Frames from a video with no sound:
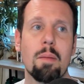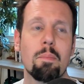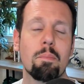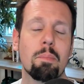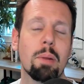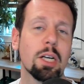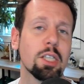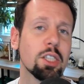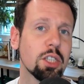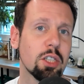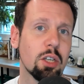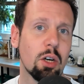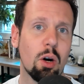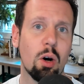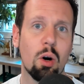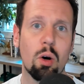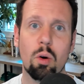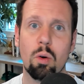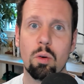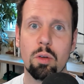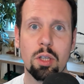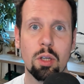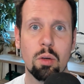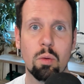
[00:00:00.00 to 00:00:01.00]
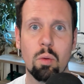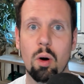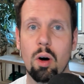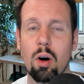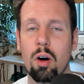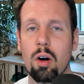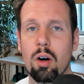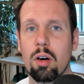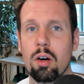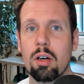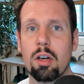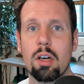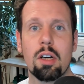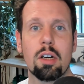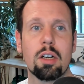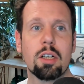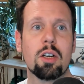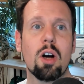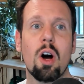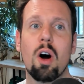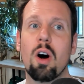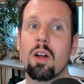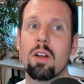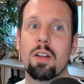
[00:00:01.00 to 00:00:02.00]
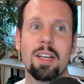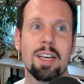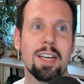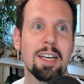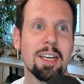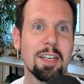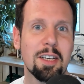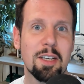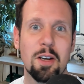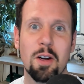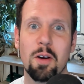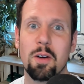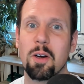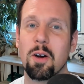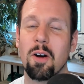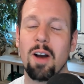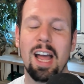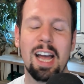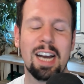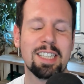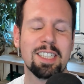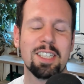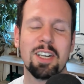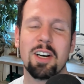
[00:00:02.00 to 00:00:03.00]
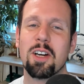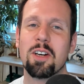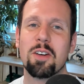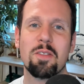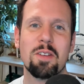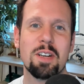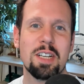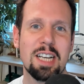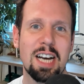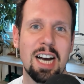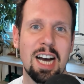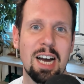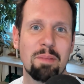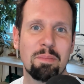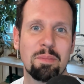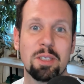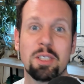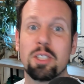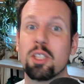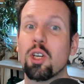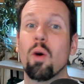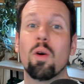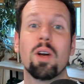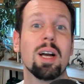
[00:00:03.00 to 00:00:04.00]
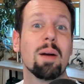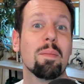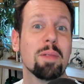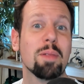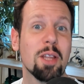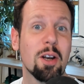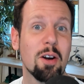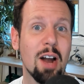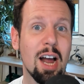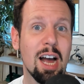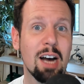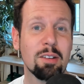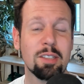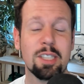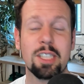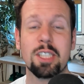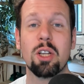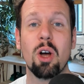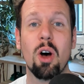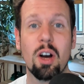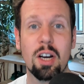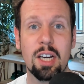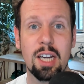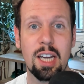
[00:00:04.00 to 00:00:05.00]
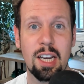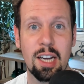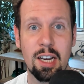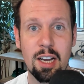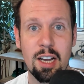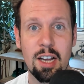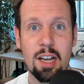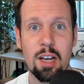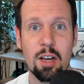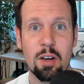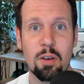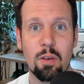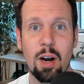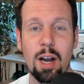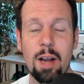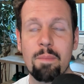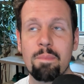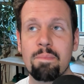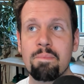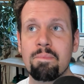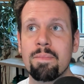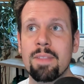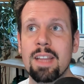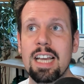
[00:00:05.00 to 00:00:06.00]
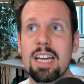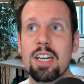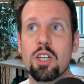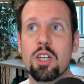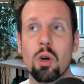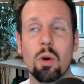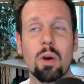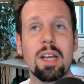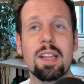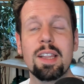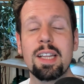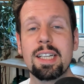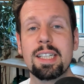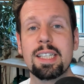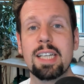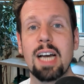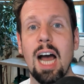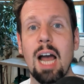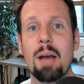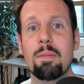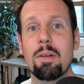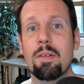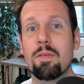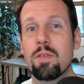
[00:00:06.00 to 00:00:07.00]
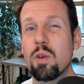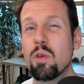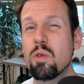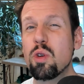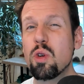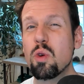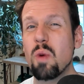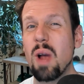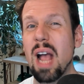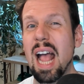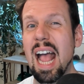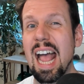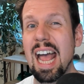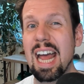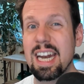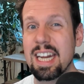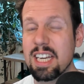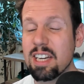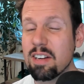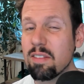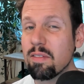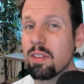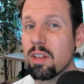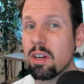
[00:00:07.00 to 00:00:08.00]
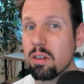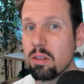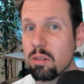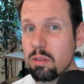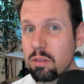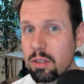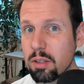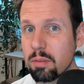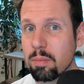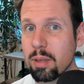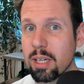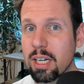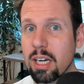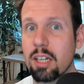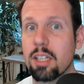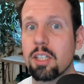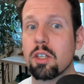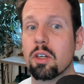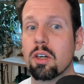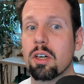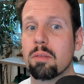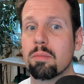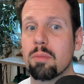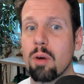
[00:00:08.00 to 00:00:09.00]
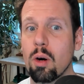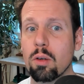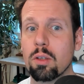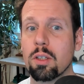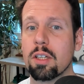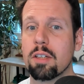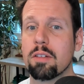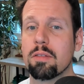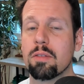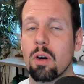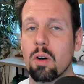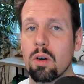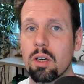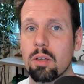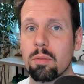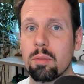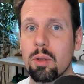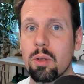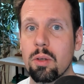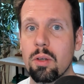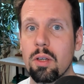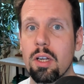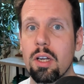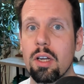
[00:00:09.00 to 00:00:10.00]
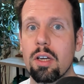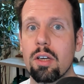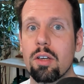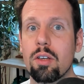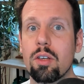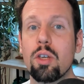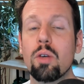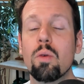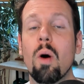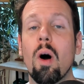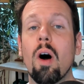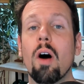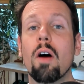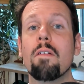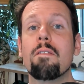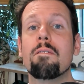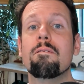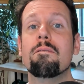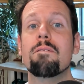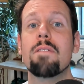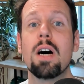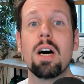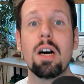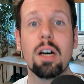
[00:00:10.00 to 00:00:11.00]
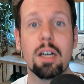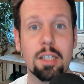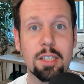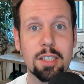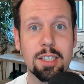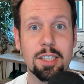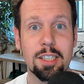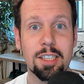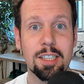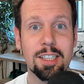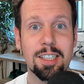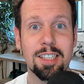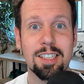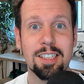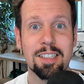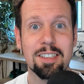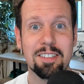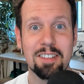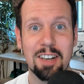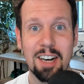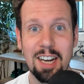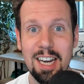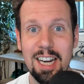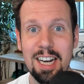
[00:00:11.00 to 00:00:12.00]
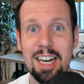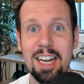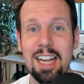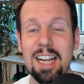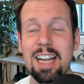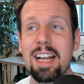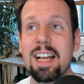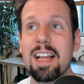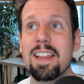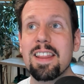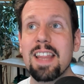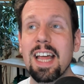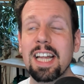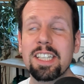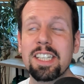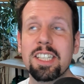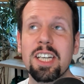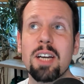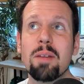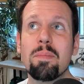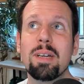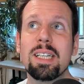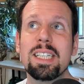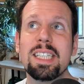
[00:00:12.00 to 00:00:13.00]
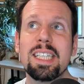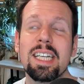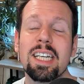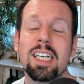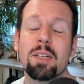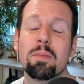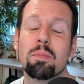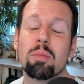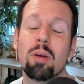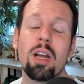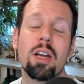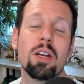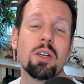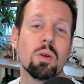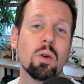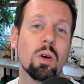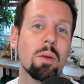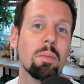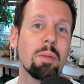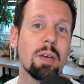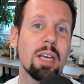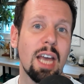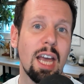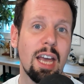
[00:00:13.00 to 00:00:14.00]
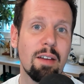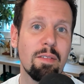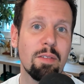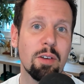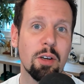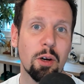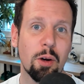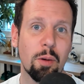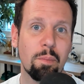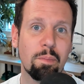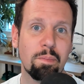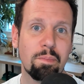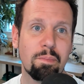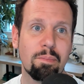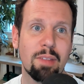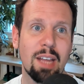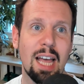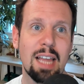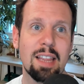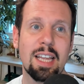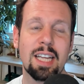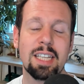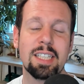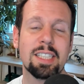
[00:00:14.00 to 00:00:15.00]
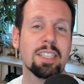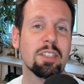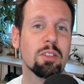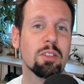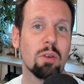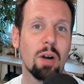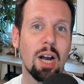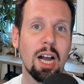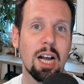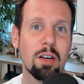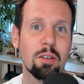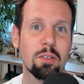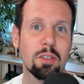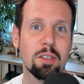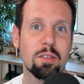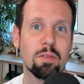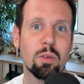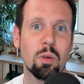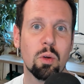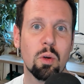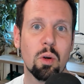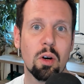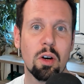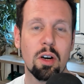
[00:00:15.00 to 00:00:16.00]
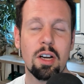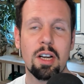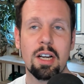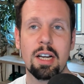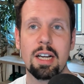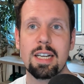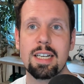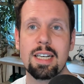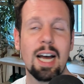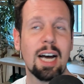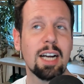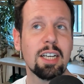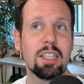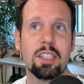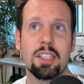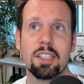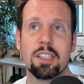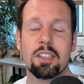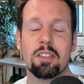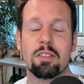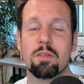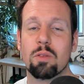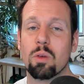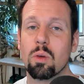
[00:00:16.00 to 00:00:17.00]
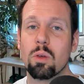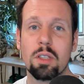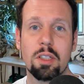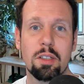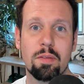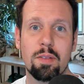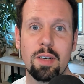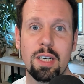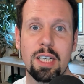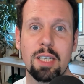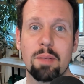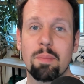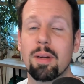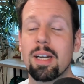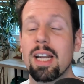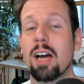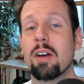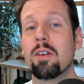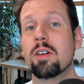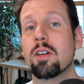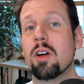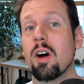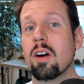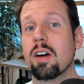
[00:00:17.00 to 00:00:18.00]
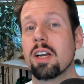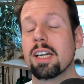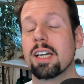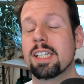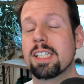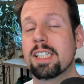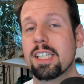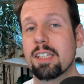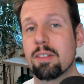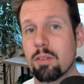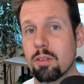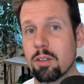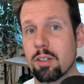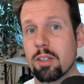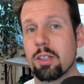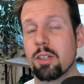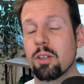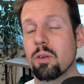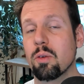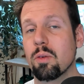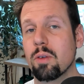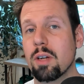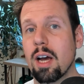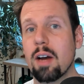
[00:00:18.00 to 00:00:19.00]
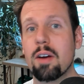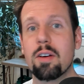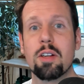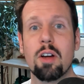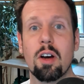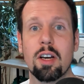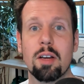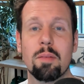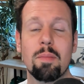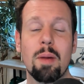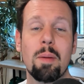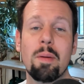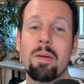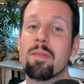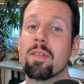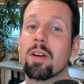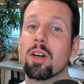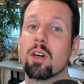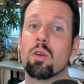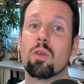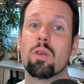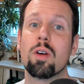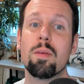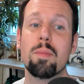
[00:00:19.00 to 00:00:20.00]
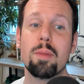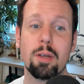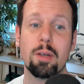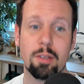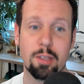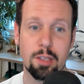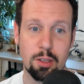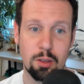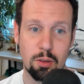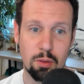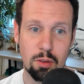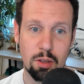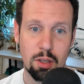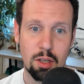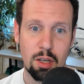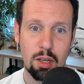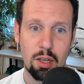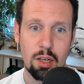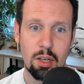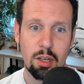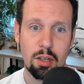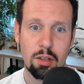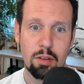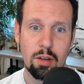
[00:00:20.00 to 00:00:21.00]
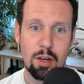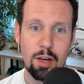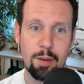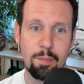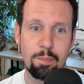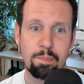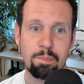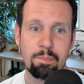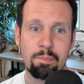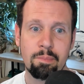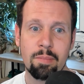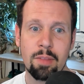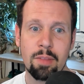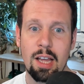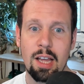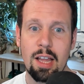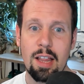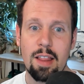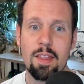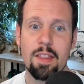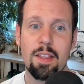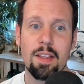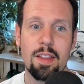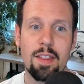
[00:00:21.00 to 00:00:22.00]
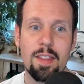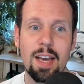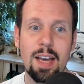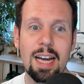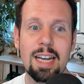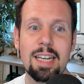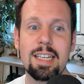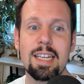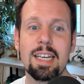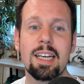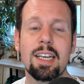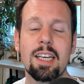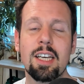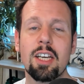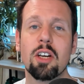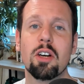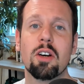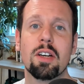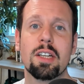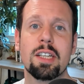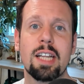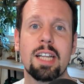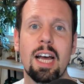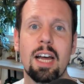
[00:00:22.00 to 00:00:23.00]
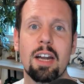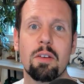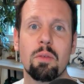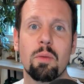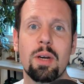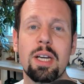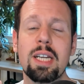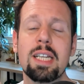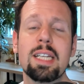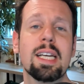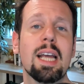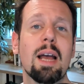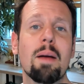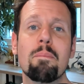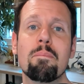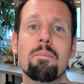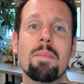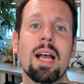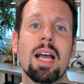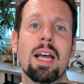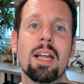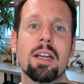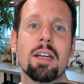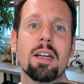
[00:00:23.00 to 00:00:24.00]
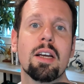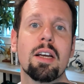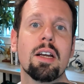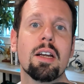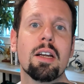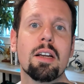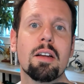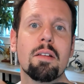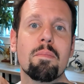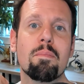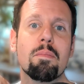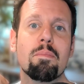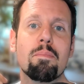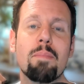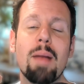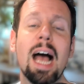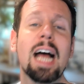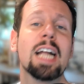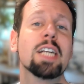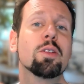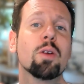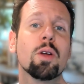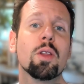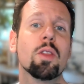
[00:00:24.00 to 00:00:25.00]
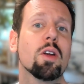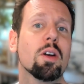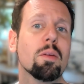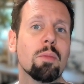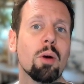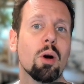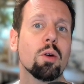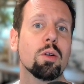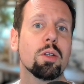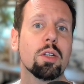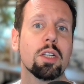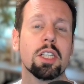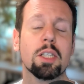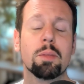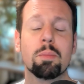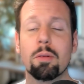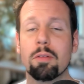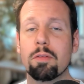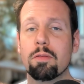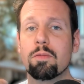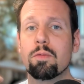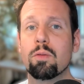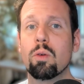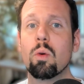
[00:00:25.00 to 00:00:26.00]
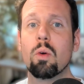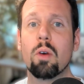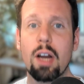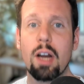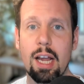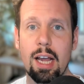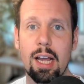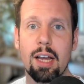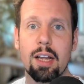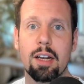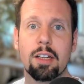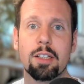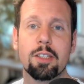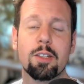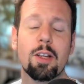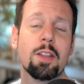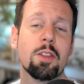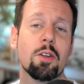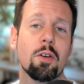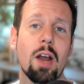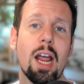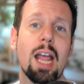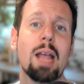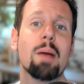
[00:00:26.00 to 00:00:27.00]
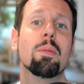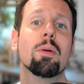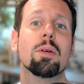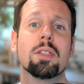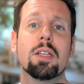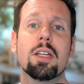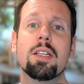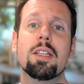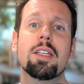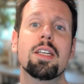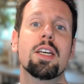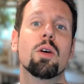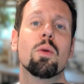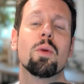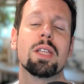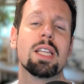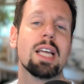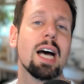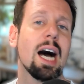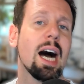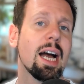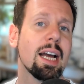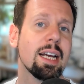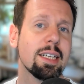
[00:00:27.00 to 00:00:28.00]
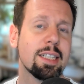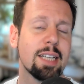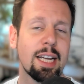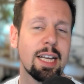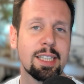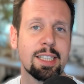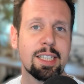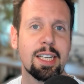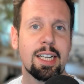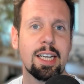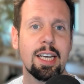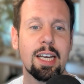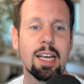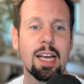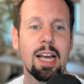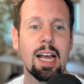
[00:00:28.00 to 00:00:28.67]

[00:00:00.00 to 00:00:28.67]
punching a hole in the wall, calling, your ex 100 times, showing up at their house, stalking, right? During this time, if you do any of those because you're emotionally vulnerable, you are fucked, right? That's going to be seen as predatory behavior. And that's grounds for not just divorce fees, but now you're talking a civil suit. Now you're talking maybe even a criminal suit, right? The idea here is that we need to get men mastering their emotions beforehand so that they're able to deal with the high intensity